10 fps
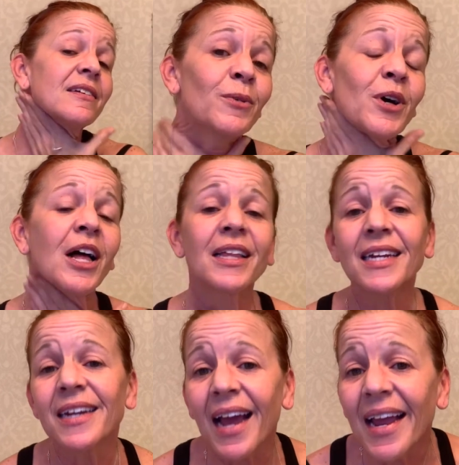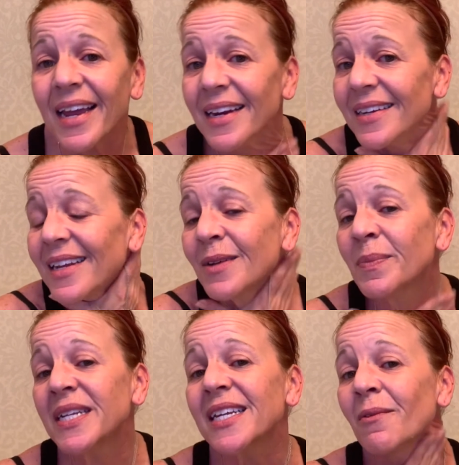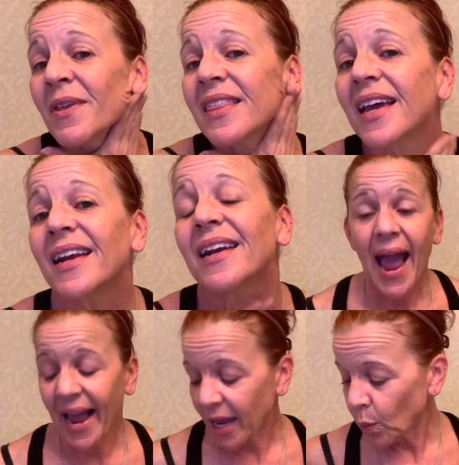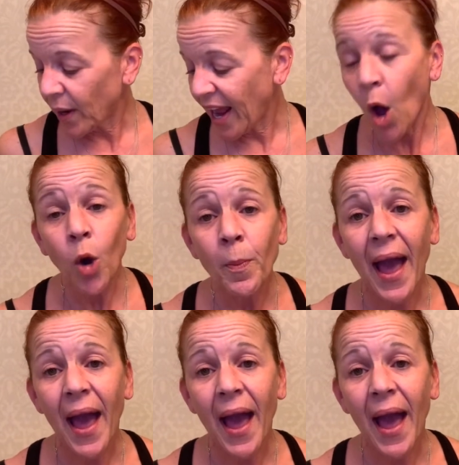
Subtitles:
we'll call it a night and be done with it. And what I hope